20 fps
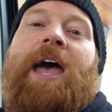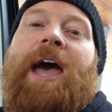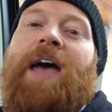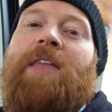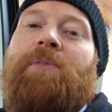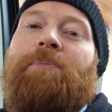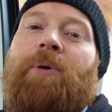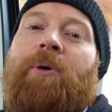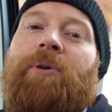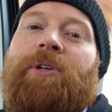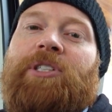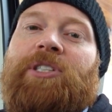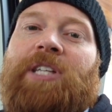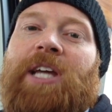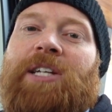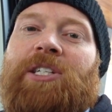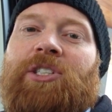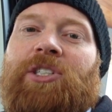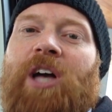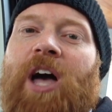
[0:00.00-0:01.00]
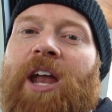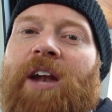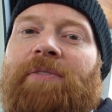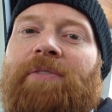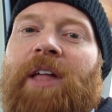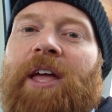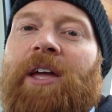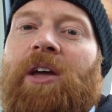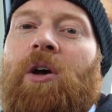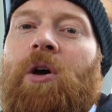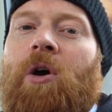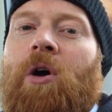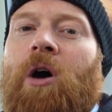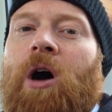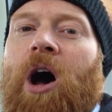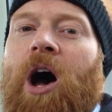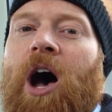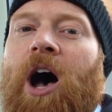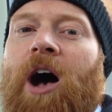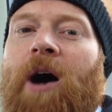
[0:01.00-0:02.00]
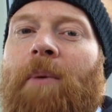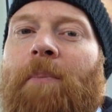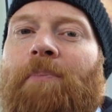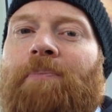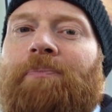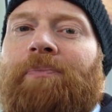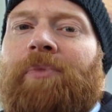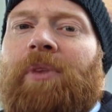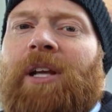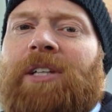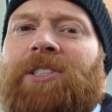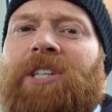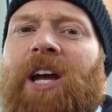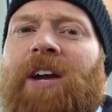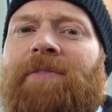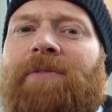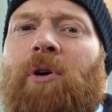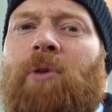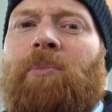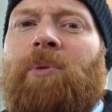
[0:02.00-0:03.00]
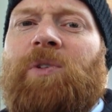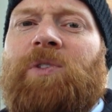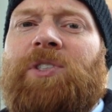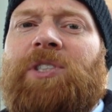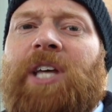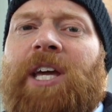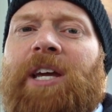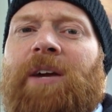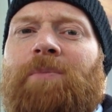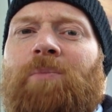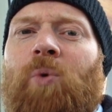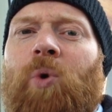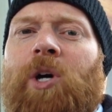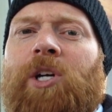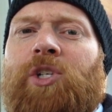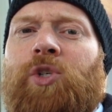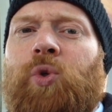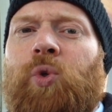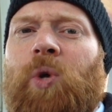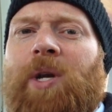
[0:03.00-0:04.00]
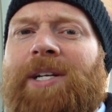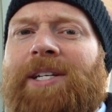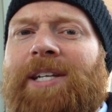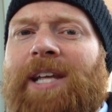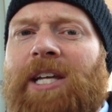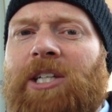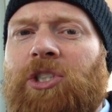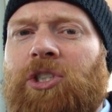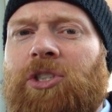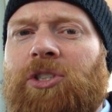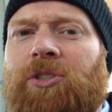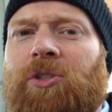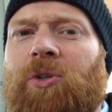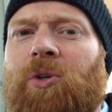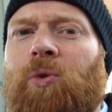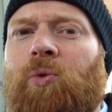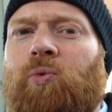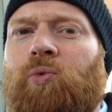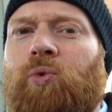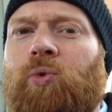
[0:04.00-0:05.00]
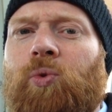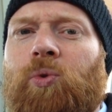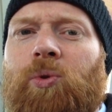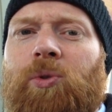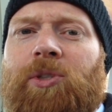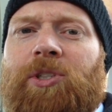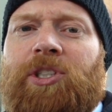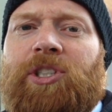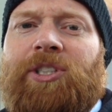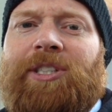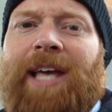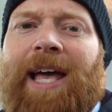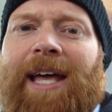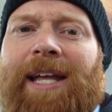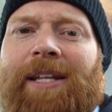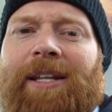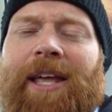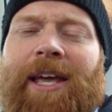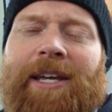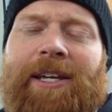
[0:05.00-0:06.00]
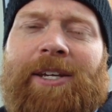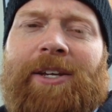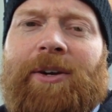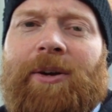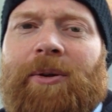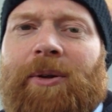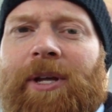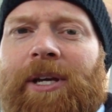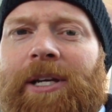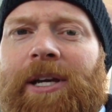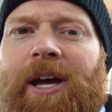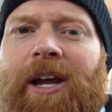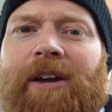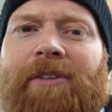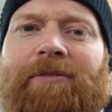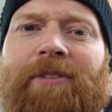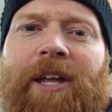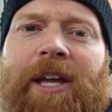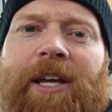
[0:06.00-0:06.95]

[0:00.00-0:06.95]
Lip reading: And the bonus stage is kind of like, it's kind of almost like a more traditional rule set, like, like kind of